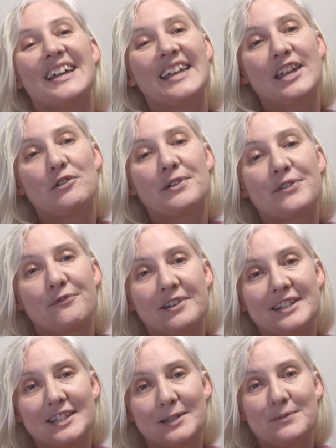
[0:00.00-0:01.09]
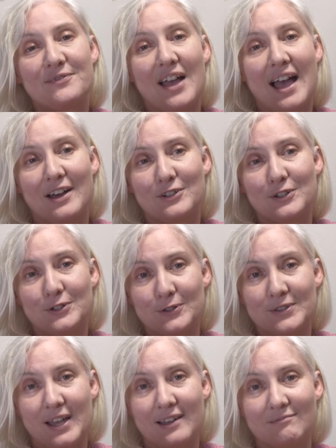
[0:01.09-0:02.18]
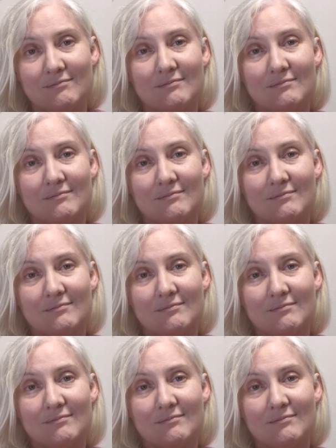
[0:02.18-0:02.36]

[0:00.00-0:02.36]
Here are 3 tips for how to do that.